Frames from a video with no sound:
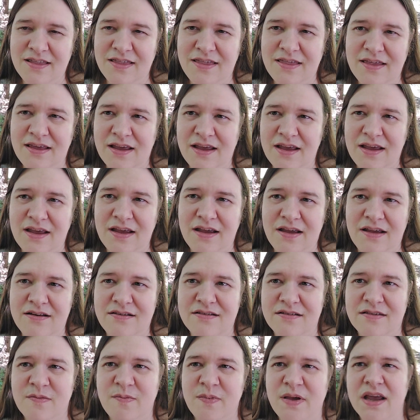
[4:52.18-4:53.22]
they
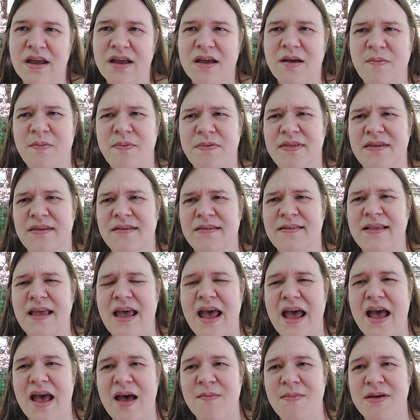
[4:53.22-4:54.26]
just pick up this
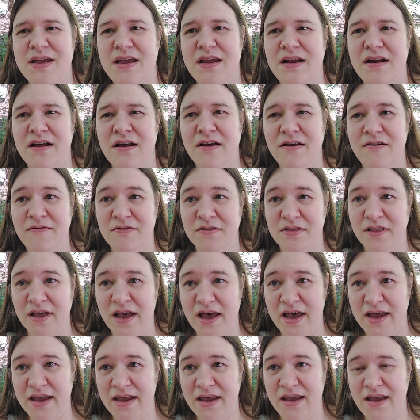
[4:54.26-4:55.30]
habit of
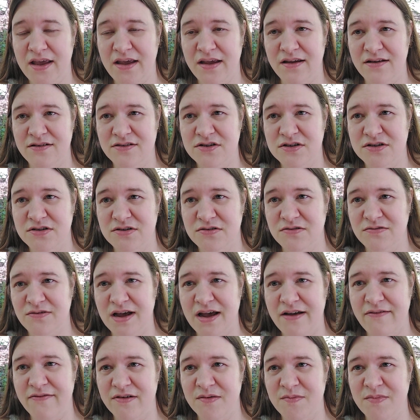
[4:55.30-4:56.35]
lying to
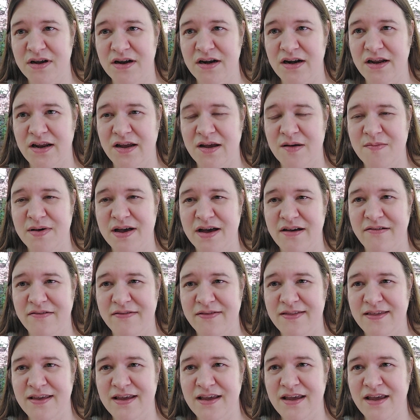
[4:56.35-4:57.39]
everybody about
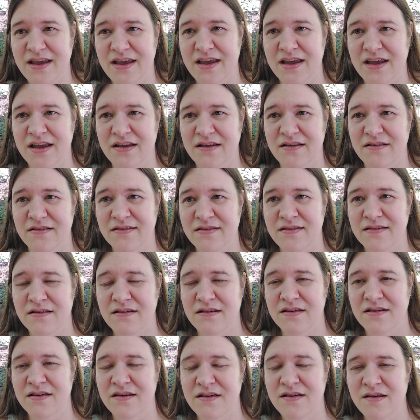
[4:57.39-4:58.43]
things
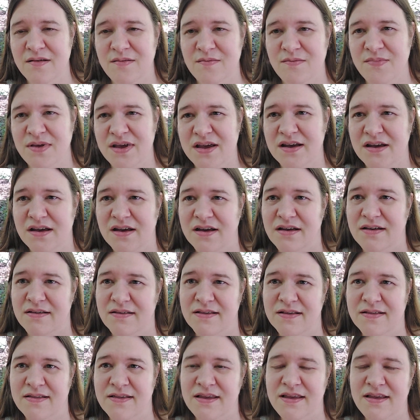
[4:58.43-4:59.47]
because
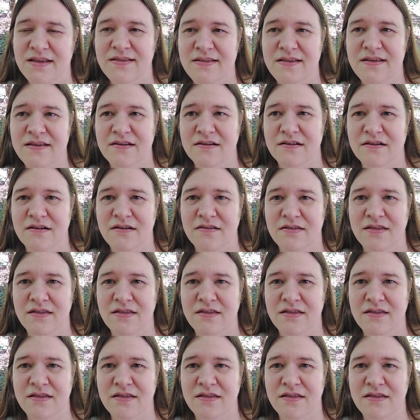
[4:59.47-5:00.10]
it's easier